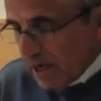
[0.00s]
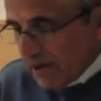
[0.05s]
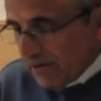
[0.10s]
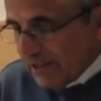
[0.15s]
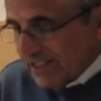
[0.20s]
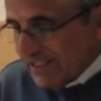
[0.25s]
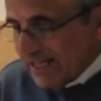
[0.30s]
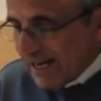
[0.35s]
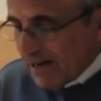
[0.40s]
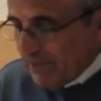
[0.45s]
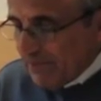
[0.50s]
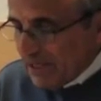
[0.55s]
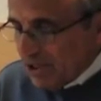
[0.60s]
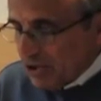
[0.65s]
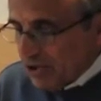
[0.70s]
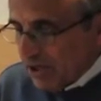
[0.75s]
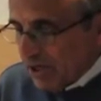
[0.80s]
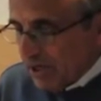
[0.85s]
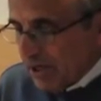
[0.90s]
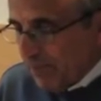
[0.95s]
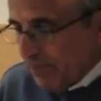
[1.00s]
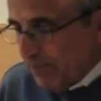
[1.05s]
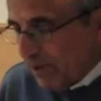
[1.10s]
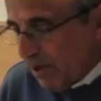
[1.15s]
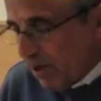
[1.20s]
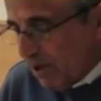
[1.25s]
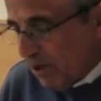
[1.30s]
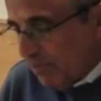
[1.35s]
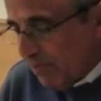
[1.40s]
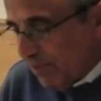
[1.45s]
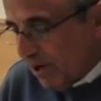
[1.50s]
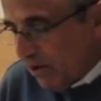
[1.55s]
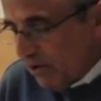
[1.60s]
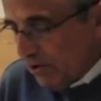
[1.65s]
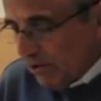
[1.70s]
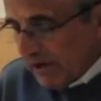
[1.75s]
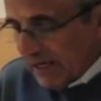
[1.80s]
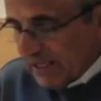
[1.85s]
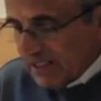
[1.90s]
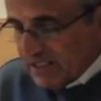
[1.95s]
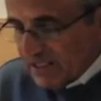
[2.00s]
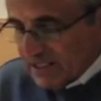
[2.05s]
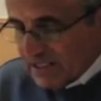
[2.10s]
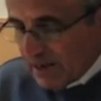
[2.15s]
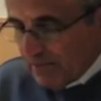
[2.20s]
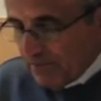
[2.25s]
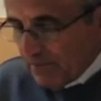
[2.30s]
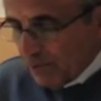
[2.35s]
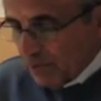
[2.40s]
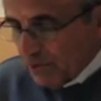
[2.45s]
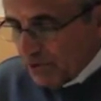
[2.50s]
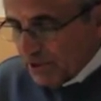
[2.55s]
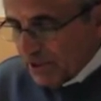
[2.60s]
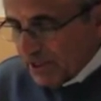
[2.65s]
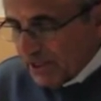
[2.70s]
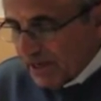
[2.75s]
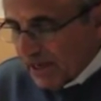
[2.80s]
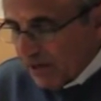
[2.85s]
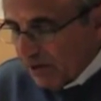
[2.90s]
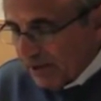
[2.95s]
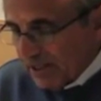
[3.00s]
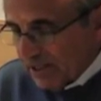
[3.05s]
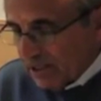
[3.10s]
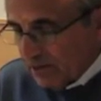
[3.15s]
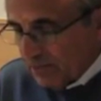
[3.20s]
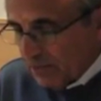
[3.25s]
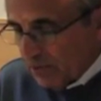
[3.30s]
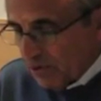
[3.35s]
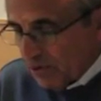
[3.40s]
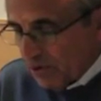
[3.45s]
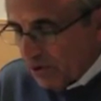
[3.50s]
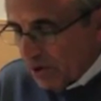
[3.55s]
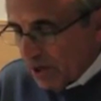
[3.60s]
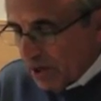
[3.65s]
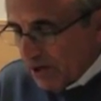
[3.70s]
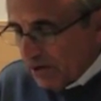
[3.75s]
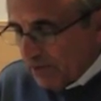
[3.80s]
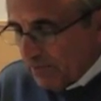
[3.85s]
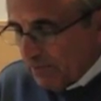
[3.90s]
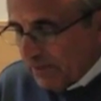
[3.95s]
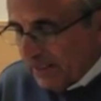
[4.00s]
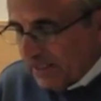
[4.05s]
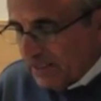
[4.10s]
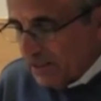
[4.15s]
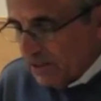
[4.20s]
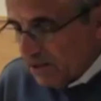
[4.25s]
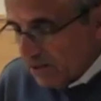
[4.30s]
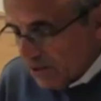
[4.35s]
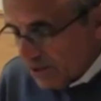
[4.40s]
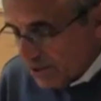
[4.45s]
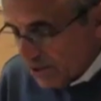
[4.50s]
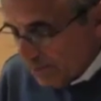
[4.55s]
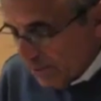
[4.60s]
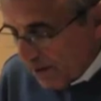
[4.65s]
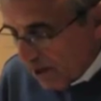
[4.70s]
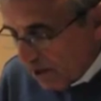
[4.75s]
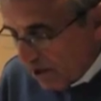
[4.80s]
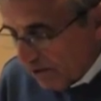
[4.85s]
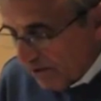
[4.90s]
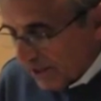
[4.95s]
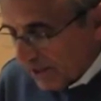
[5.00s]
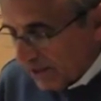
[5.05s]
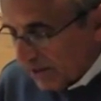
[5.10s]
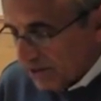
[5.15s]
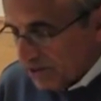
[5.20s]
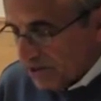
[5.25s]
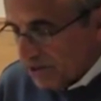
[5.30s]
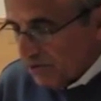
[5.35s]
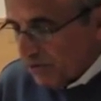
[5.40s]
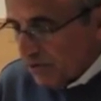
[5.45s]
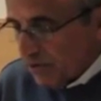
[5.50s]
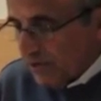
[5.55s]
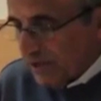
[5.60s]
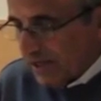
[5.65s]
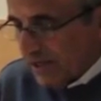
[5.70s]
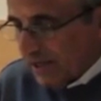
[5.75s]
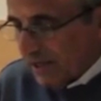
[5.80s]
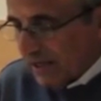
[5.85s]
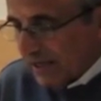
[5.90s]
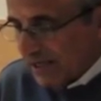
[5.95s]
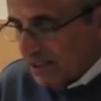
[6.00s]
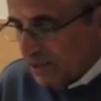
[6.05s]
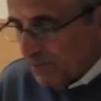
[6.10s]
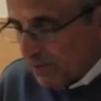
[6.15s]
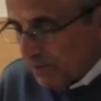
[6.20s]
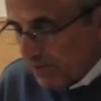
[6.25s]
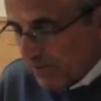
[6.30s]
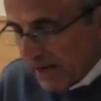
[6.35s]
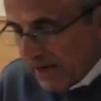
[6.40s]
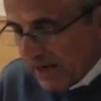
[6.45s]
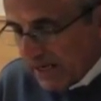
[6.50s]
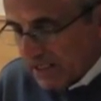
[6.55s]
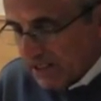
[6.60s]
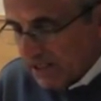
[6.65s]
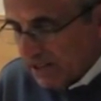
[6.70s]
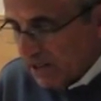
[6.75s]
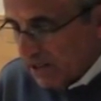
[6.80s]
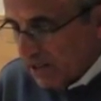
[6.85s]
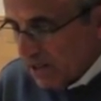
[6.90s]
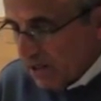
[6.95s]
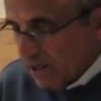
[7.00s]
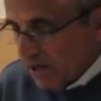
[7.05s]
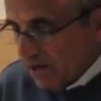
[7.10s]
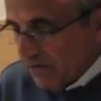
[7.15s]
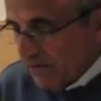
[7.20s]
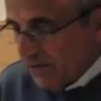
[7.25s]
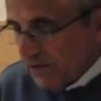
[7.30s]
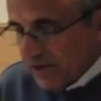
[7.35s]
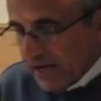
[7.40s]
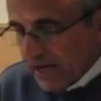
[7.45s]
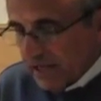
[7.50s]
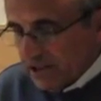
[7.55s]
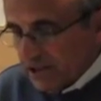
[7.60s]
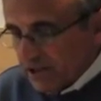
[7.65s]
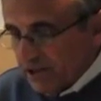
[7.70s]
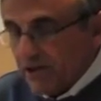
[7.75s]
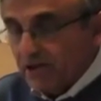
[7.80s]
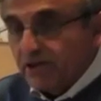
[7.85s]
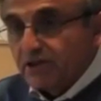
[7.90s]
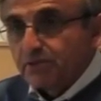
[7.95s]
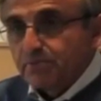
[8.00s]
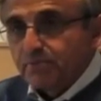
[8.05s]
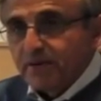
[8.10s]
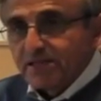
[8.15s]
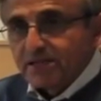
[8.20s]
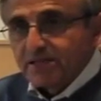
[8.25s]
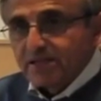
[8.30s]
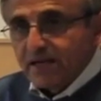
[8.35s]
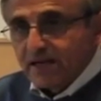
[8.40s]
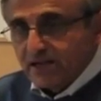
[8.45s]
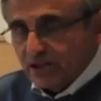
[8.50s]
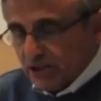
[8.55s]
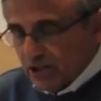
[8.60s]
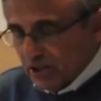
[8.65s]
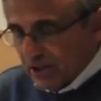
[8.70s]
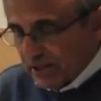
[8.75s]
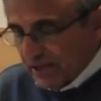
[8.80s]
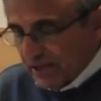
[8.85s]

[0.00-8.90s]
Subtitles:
The diametrically polarized standpoints are now little more than political sparring as the ruling class prepares for next year's presidential